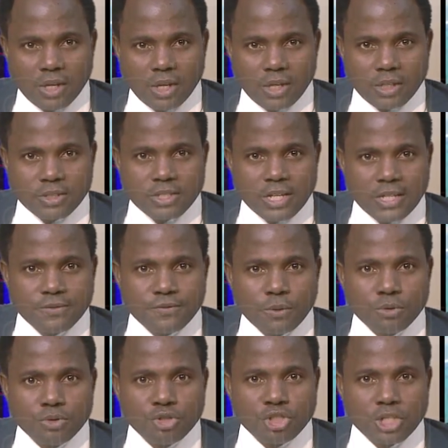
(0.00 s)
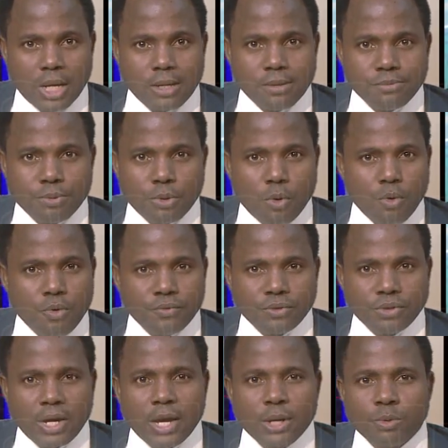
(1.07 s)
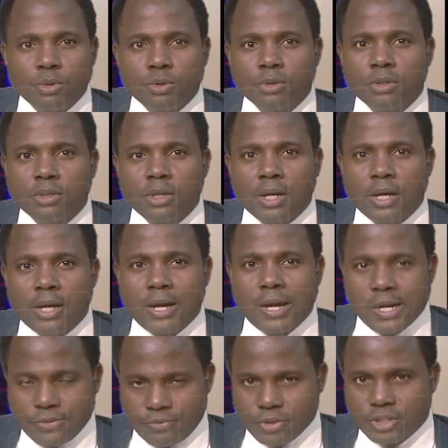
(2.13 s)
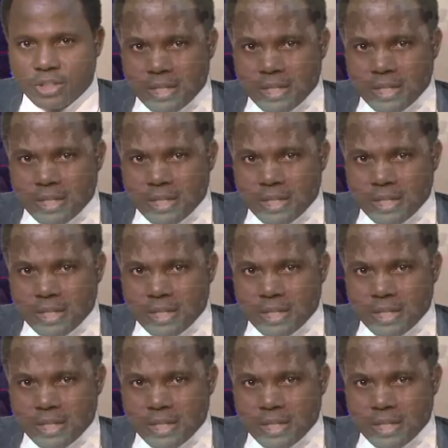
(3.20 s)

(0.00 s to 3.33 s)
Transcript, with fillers: a tenfold jump over annual uh, average